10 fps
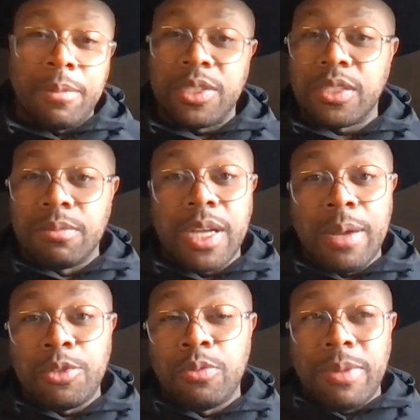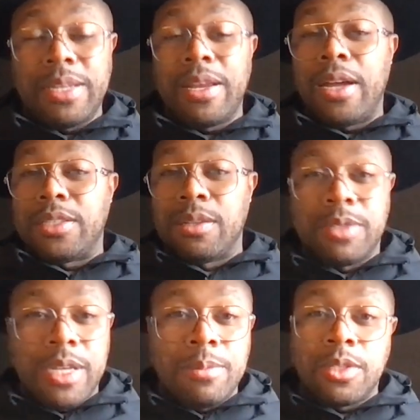Sometimes you may not.
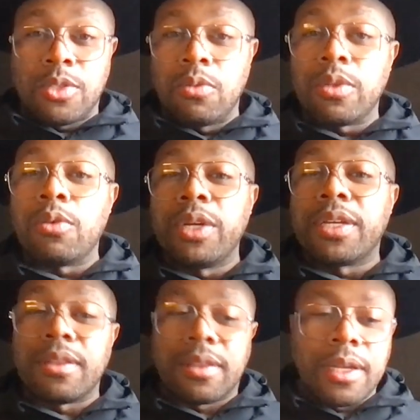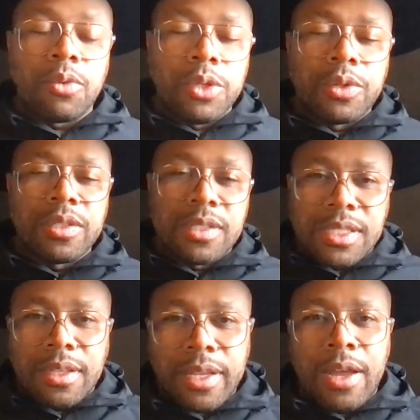Sometimes it's only a weekend thing where you can
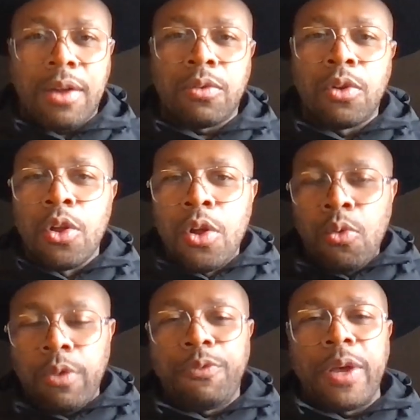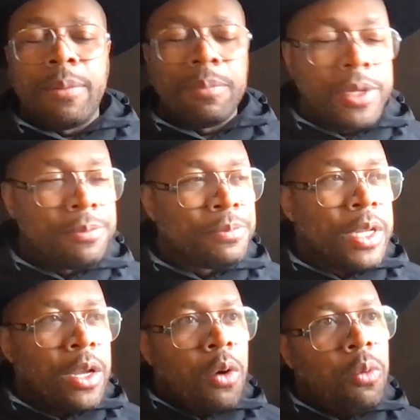sit down with family.
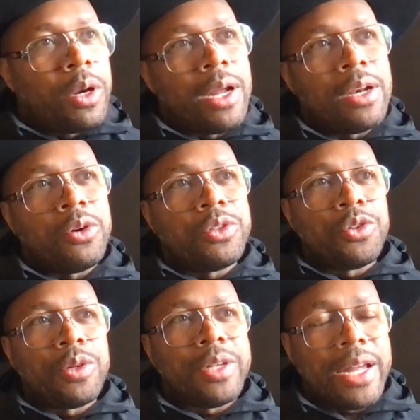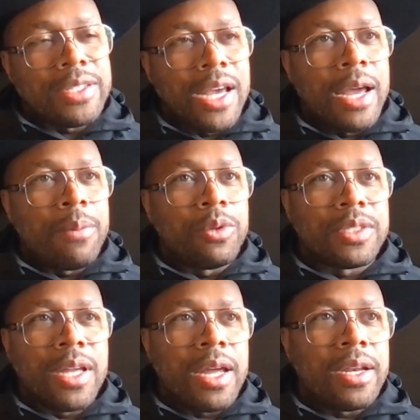What I learned during that time was
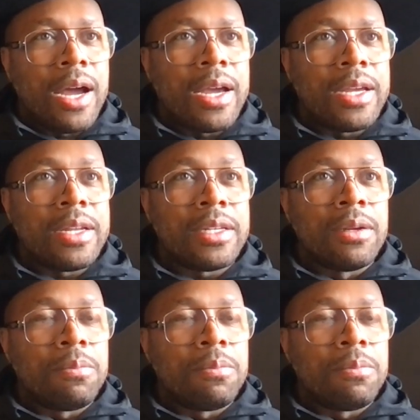that I had